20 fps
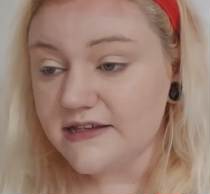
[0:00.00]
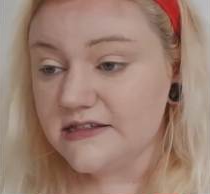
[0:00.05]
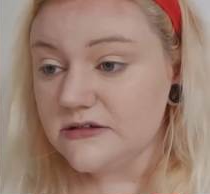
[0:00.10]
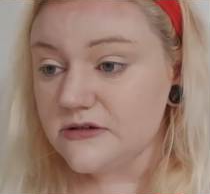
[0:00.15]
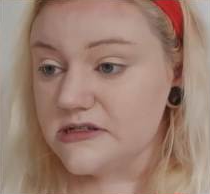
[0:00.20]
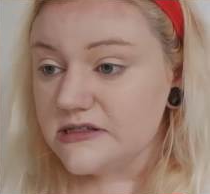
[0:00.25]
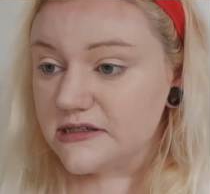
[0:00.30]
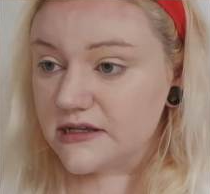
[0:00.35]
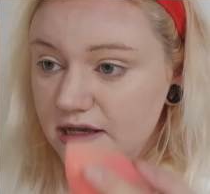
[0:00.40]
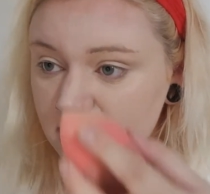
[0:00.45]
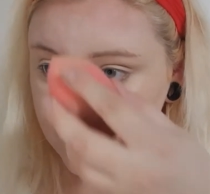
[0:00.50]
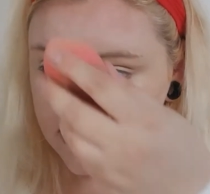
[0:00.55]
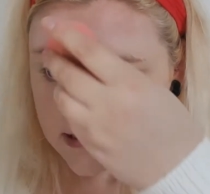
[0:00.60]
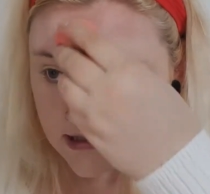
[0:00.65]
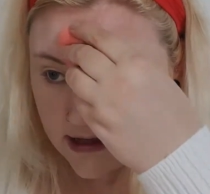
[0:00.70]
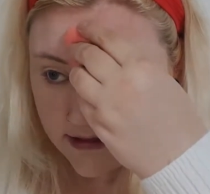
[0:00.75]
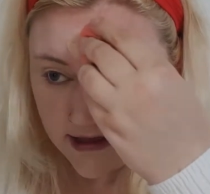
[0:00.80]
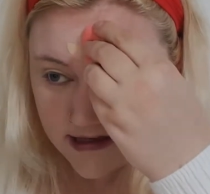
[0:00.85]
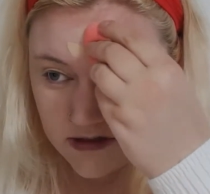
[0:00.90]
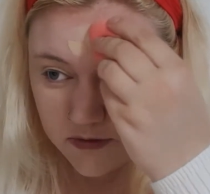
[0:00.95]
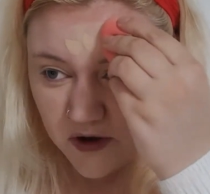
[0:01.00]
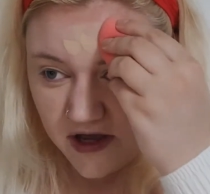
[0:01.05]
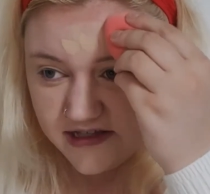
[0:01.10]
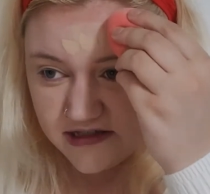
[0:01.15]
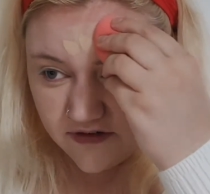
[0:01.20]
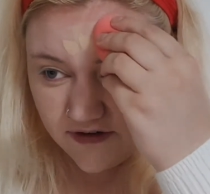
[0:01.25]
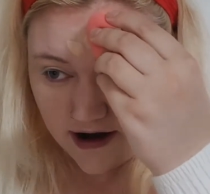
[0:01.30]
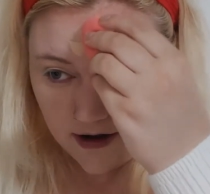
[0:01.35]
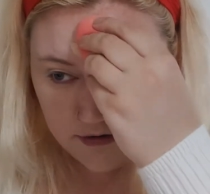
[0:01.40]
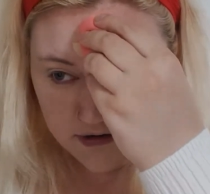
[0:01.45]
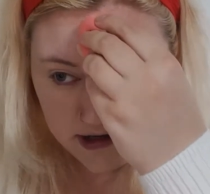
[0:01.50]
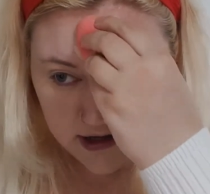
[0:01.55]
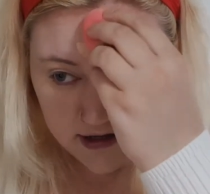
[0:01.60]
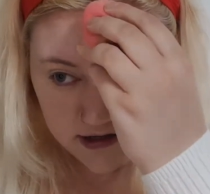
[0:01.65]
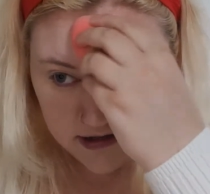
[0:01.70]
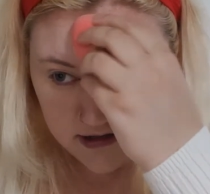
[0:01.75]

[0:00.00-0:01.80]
So there's ways around it.